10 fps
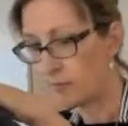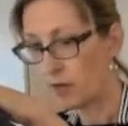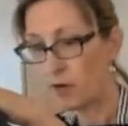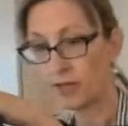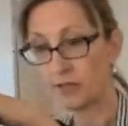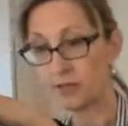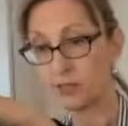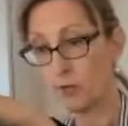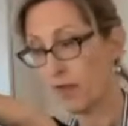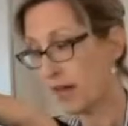Okay,
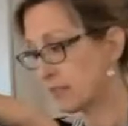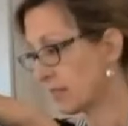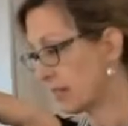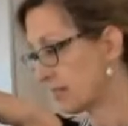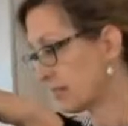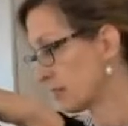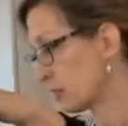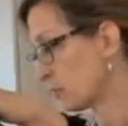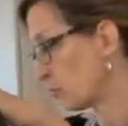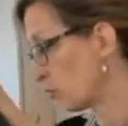so that's nice and
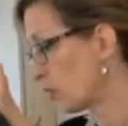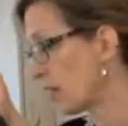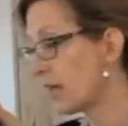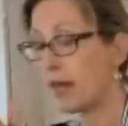smooth.